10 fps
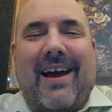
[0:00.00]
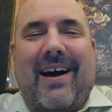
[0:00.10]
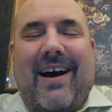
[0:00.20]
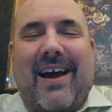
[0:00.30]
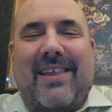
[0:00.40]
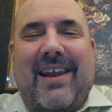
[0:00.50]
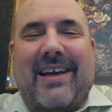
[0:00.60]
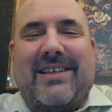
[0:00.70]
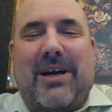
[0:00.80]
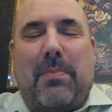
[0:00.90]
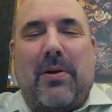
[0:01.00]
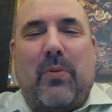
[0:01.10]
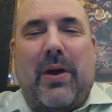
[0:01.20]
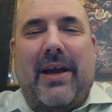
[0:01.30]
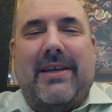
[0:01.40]
In the next couple of
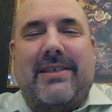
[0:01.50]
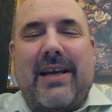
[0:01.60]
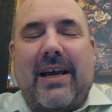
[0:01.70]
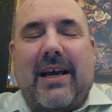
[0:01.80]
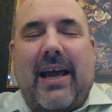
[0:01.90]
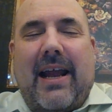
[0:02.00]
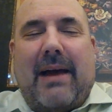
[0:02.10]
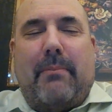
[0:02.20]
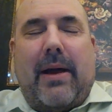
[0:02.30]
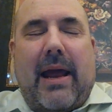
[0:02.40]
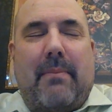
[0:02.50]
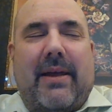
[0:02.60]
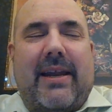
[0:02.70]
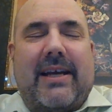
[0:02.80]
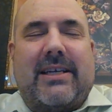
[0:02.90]
weeks, and by
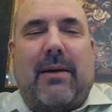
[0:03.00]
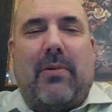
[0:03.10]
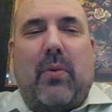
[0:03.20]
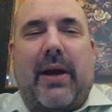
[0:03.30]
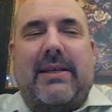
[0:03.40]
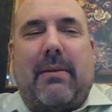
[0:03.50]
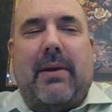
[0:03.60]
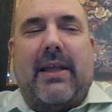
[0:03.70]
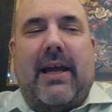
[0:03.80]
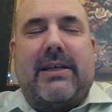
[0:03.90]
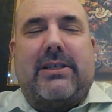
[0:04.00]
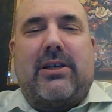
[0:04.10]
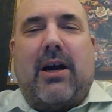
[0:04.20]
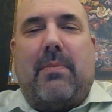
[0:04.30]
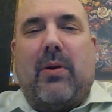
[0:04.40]
the next couple of weeks, I mean the
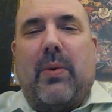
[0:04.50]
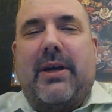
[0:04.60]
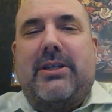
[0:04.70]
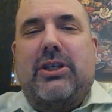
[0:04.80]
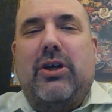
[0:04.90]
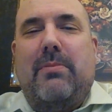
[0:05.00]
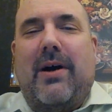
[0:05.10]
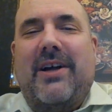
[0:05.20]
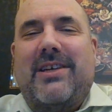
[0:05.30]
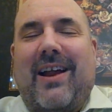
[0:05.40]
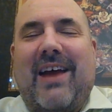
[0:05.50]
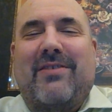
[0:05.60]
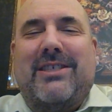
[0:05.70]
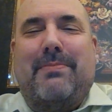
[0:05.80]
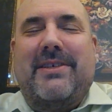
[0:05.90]
next couple of weeks to 2 months, I'll have
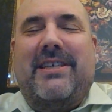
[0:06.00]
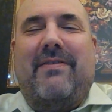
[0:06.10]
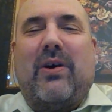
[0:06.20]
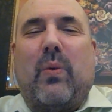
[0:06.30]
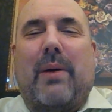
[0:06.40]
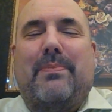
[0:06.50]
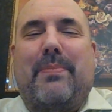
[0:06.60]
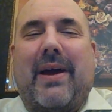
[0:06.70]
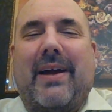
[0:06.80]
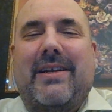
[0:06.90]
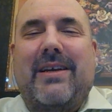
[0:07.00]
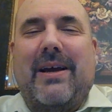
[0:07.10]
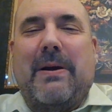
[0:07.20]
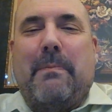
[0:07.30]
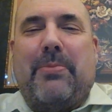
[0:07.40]
a specific web page
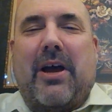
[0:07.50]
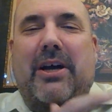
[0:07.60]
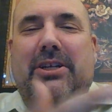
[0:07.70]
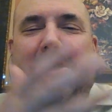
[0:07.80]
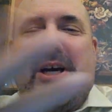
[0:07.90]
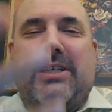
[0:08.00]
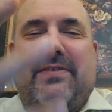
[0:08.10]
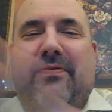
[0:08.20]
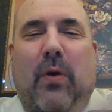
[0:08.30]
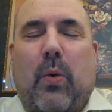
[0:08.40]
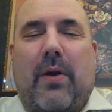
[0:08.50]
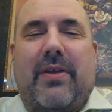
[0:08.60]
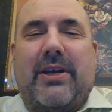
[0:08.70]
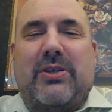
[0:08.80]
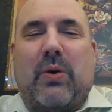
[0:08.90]
just for
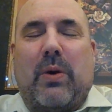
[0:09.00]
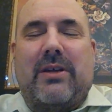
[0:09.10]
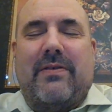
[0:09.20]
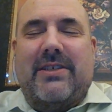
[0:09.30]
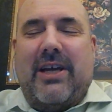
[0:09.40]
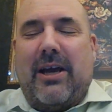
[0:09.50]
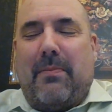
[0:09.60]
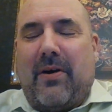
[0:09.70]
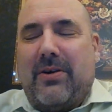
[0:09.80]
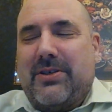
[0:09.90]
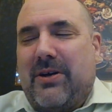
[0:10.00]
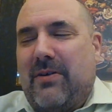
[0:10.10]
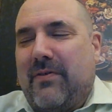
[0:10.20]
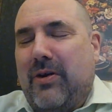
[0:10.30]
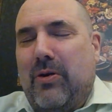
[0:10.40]
these stories of Azalea
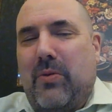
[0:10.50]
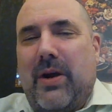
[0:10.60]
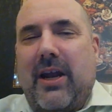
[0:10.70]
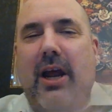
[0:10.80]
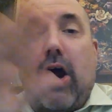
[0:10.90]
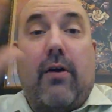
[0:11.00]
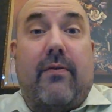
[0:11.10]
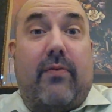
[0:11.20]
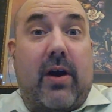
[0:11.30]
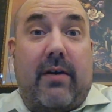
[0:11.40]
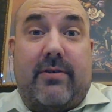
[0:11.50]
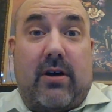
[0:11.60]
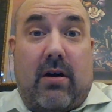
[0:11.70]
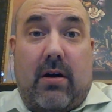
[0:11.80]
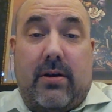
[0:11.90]
Pearlstone for you to read free of
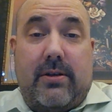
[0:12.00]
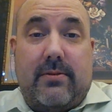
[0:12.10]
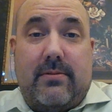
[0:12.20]
charge.